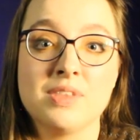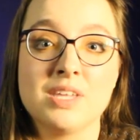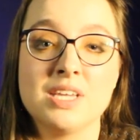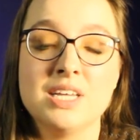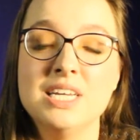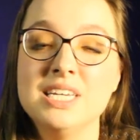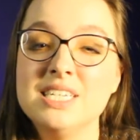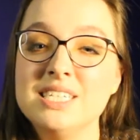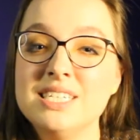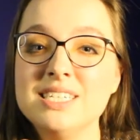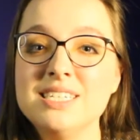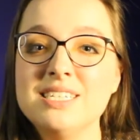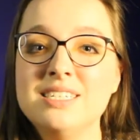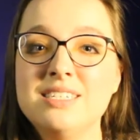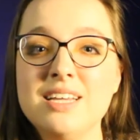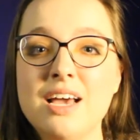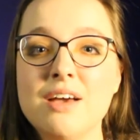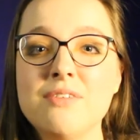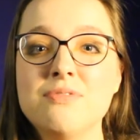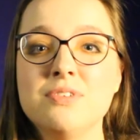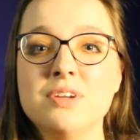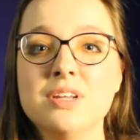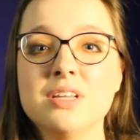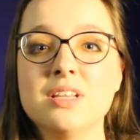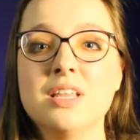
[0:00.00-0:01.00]
This is
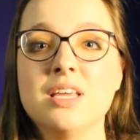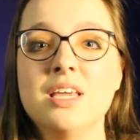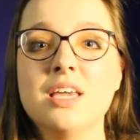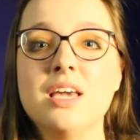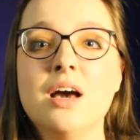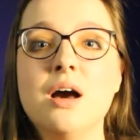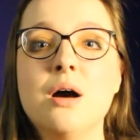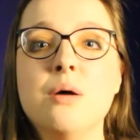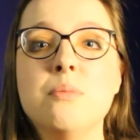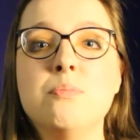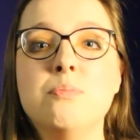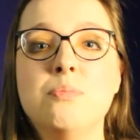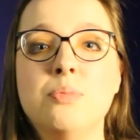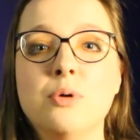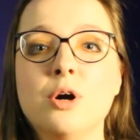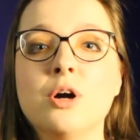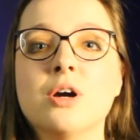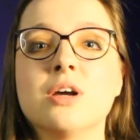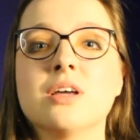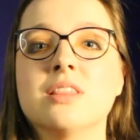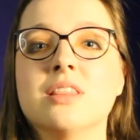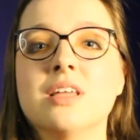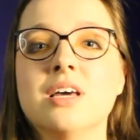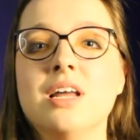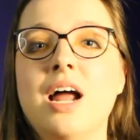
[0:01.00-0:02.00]
definitely a
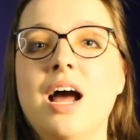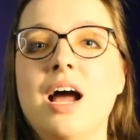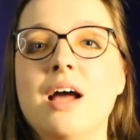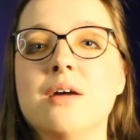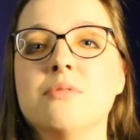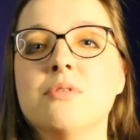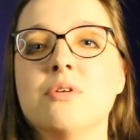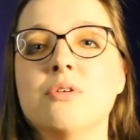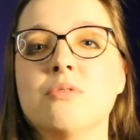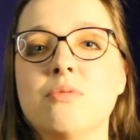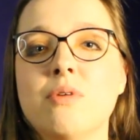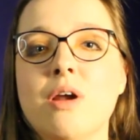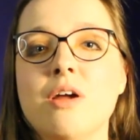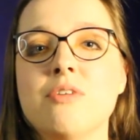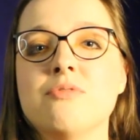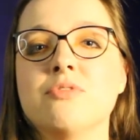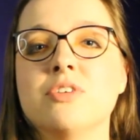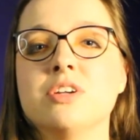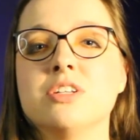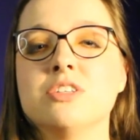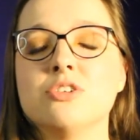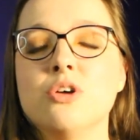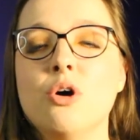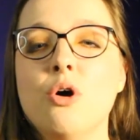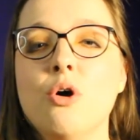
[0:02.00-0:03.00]
book that I will
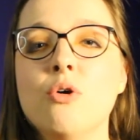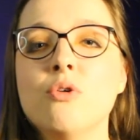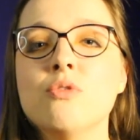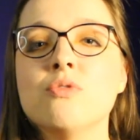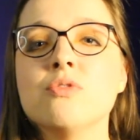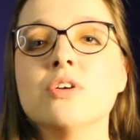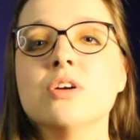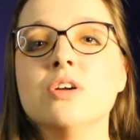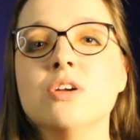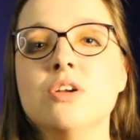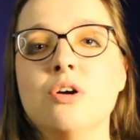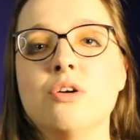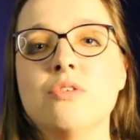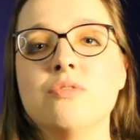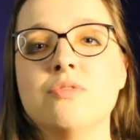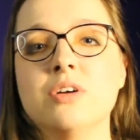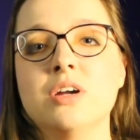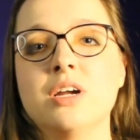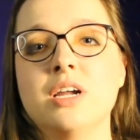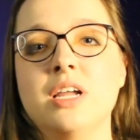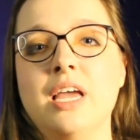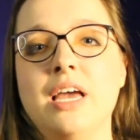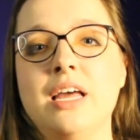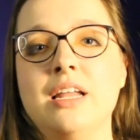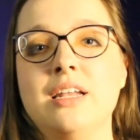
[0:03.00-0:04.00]
reference over and
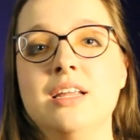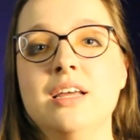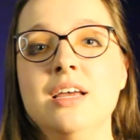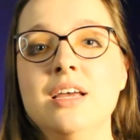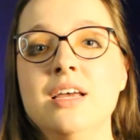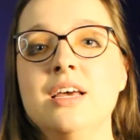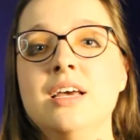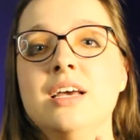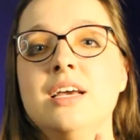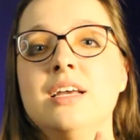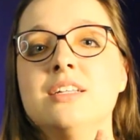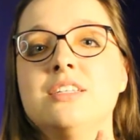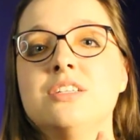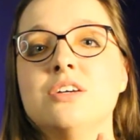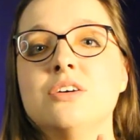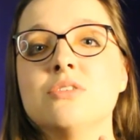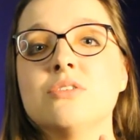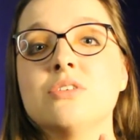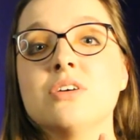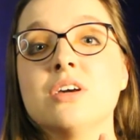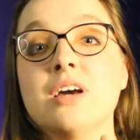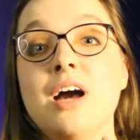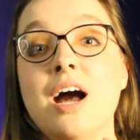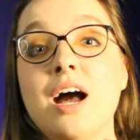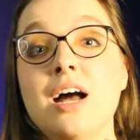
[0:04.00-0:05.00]
over again
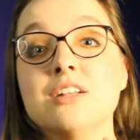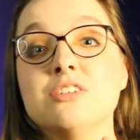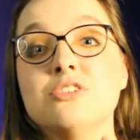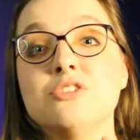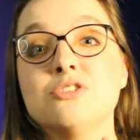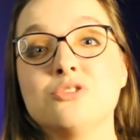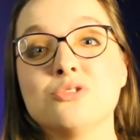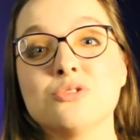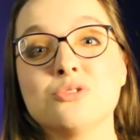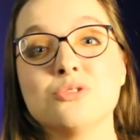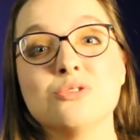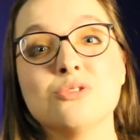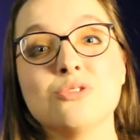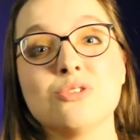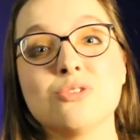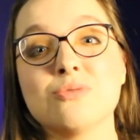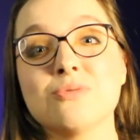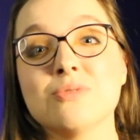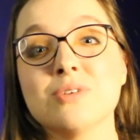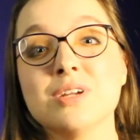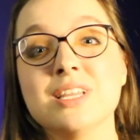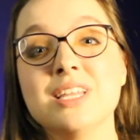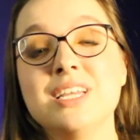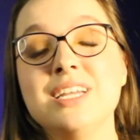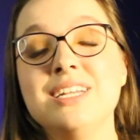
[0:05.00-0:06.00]
until God's truth
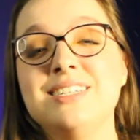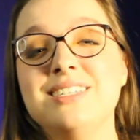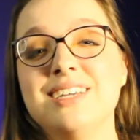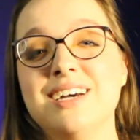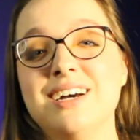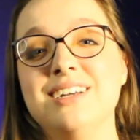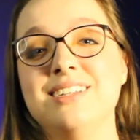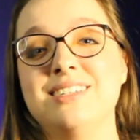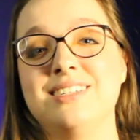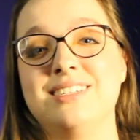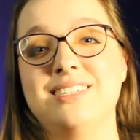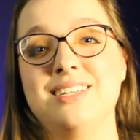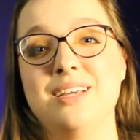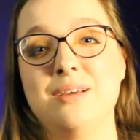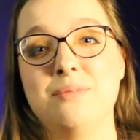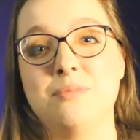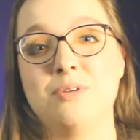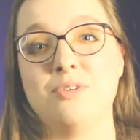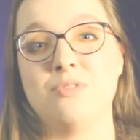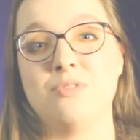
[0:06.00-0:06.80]
really does set me